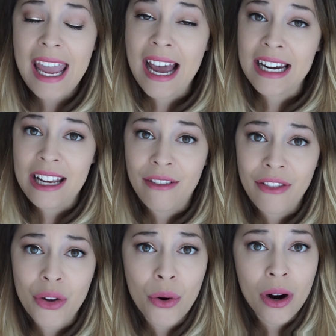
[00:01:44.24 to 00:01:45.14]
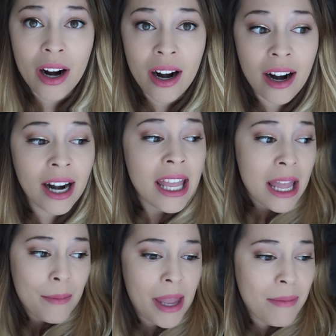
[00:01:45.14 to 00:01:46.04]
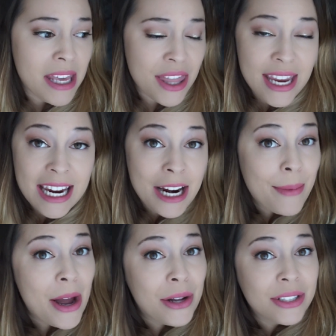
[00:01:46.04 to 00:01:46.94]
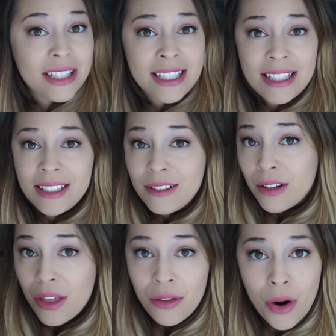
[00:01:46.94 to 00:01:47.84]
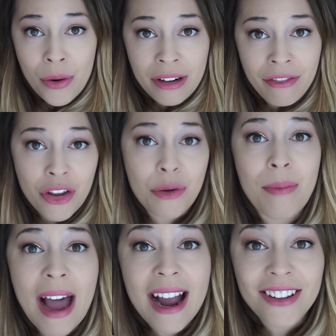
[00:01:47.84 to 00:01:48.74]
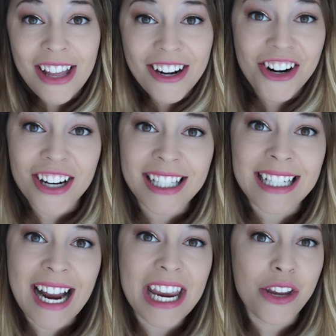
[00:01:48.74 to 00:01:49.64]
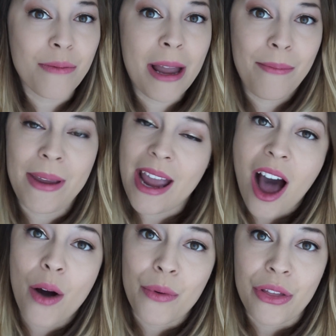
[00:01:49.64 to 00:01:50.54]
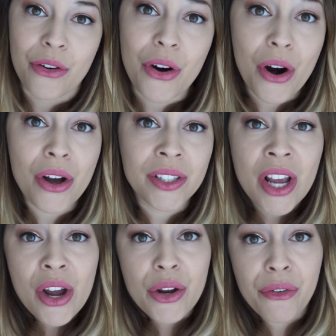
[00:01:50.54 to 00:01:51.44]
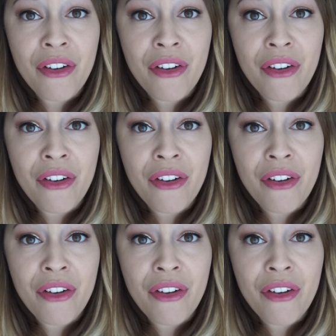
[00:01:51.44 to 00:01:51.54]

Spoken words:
And if you're maybe thinking about throwing a few back later on tonight, you might be out with your girls, your